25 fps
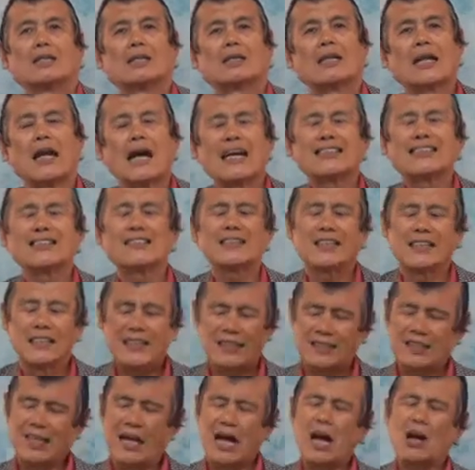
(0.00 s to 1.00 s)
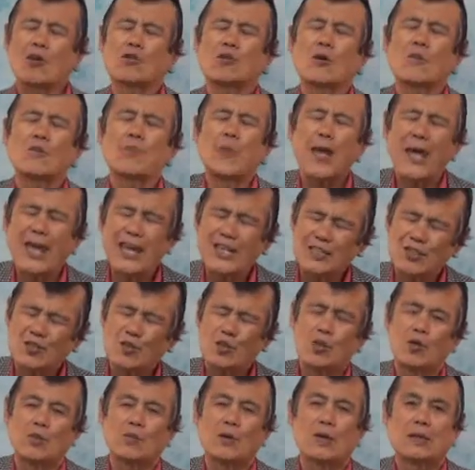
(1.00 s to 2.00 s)
Christ is our
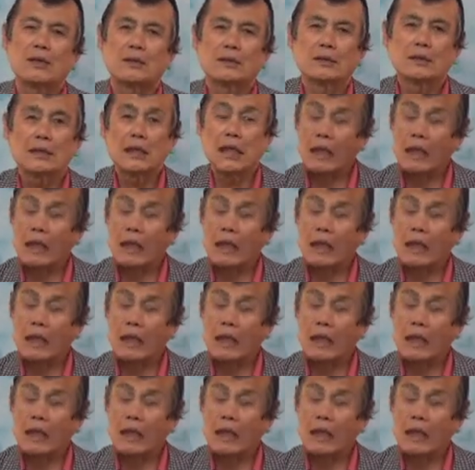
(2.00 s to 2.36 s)
Passover.